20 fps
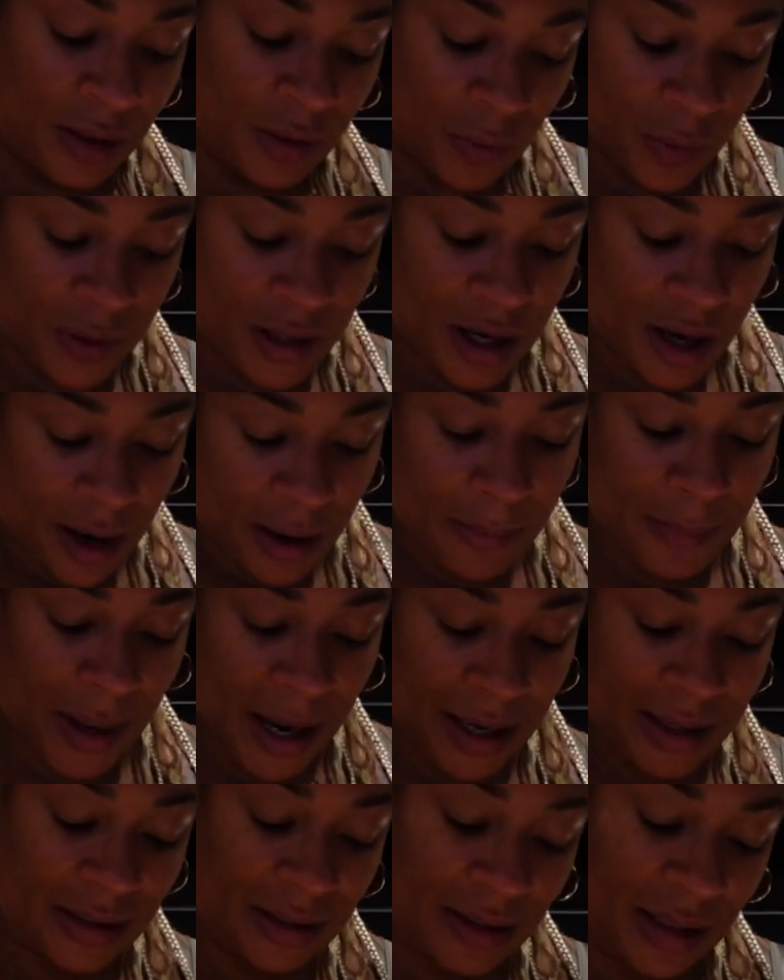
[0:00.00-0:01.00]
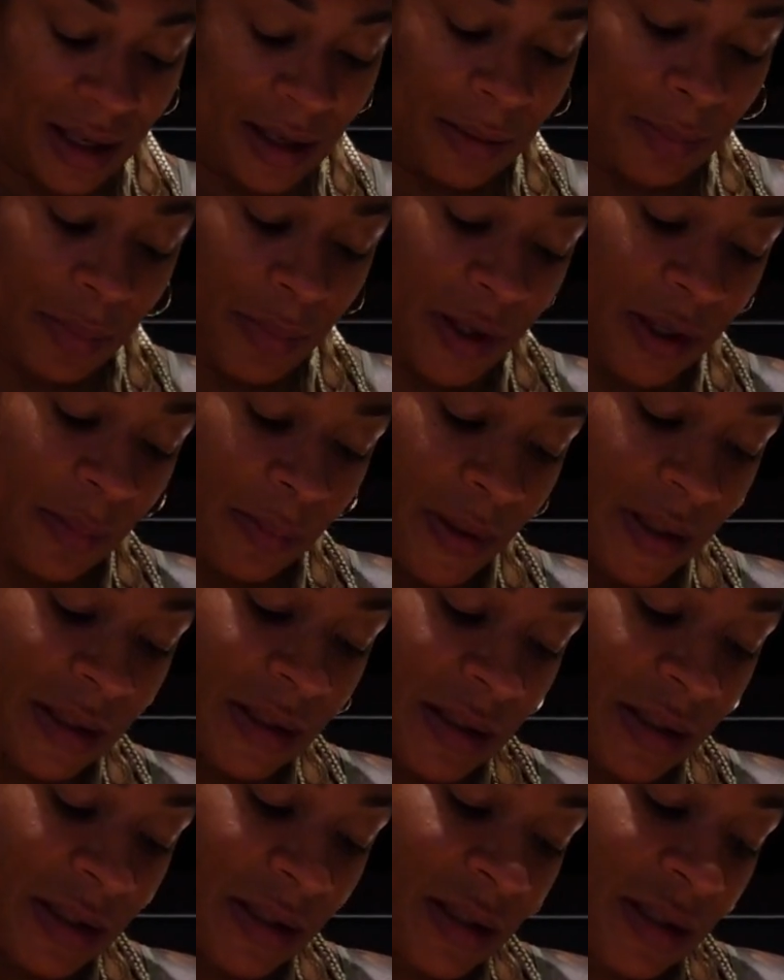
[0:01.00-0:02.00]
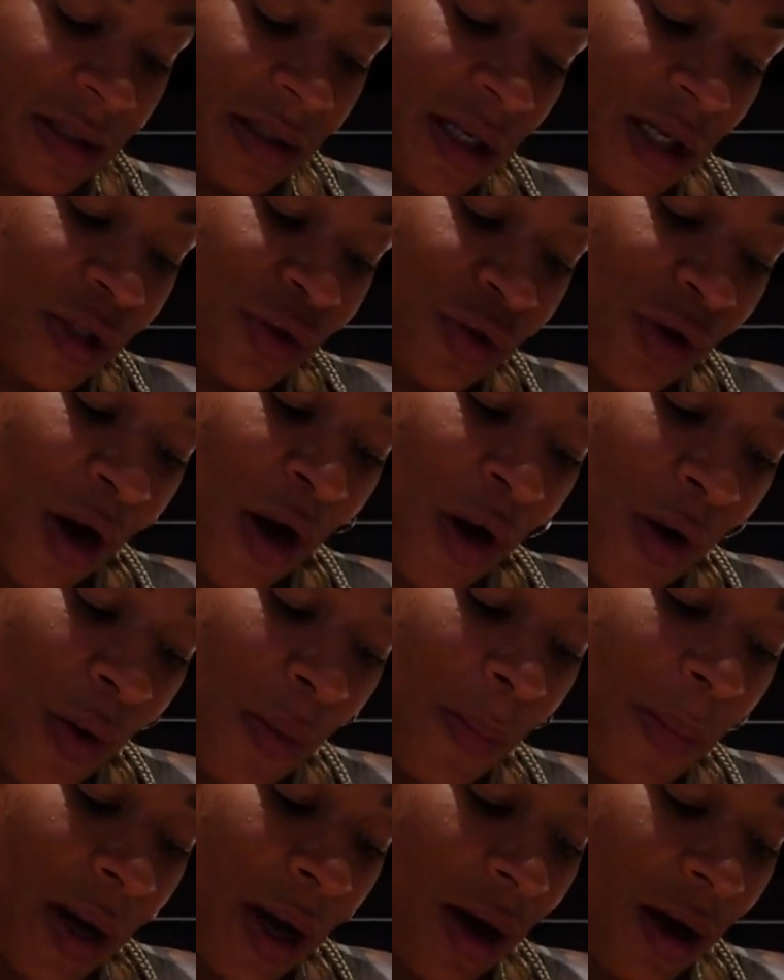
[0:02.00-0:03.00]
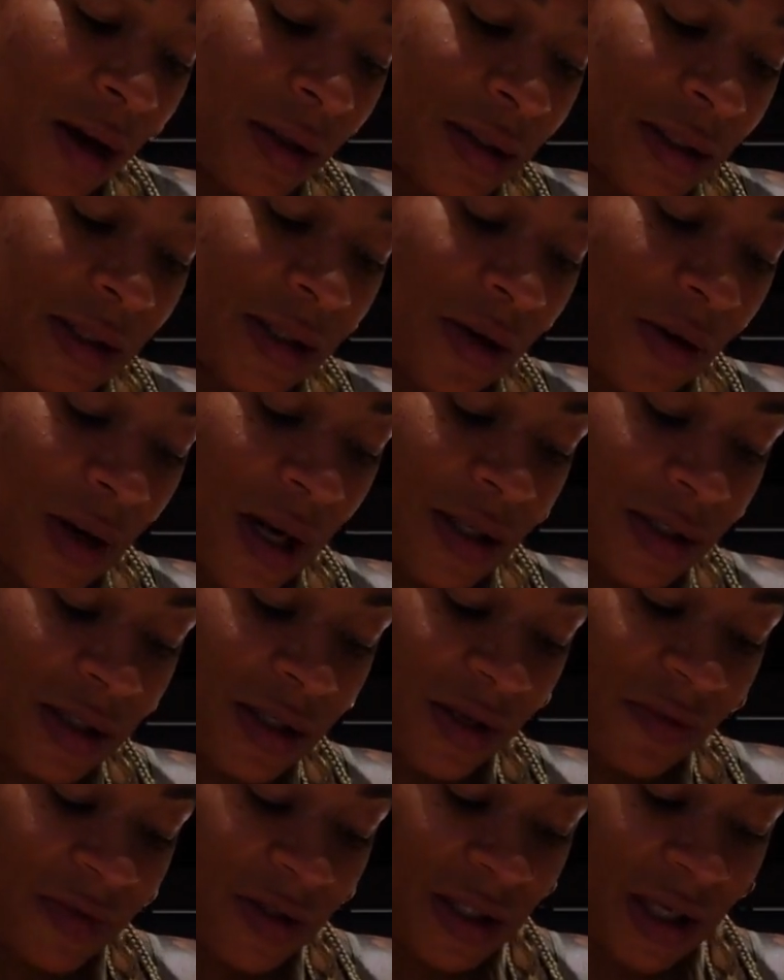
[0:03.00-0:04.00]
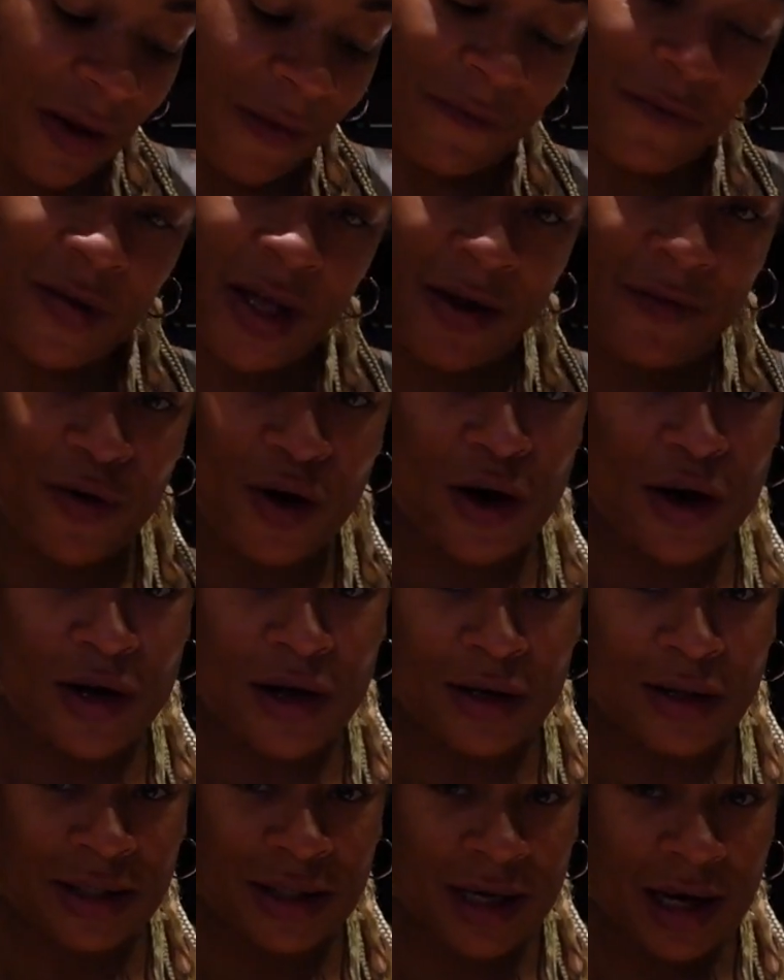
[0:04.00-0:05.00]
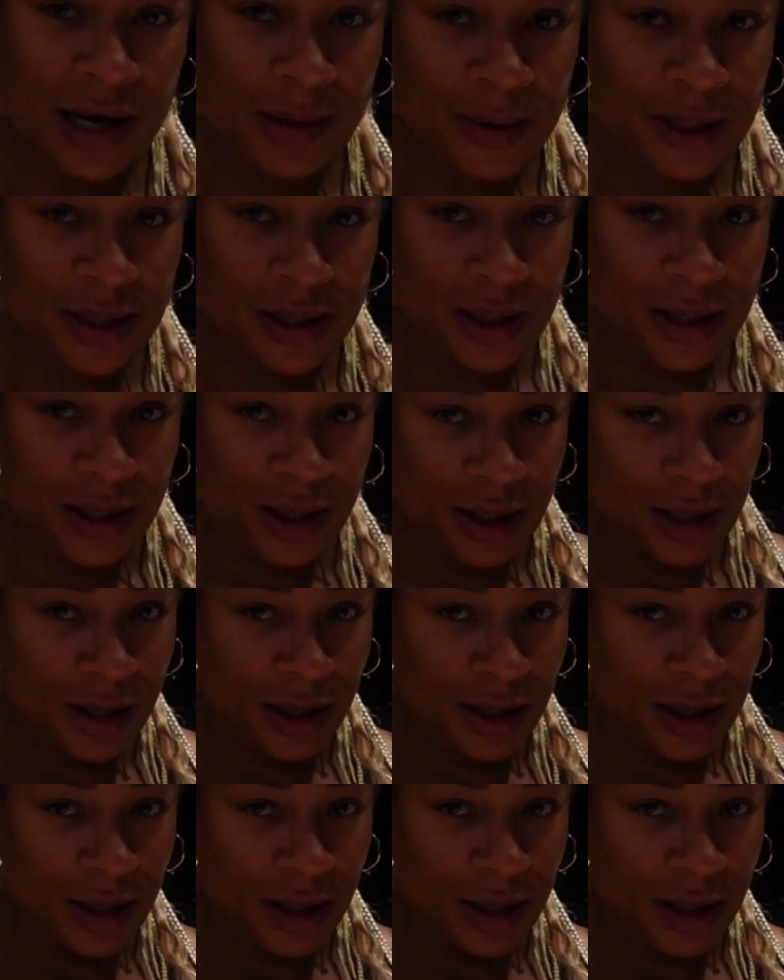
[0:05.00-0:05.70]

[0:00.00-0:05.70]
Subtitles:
we aren't biting like big pieces of cilantro, but also our stuff is getting flavor. Y'all see how I be cutting?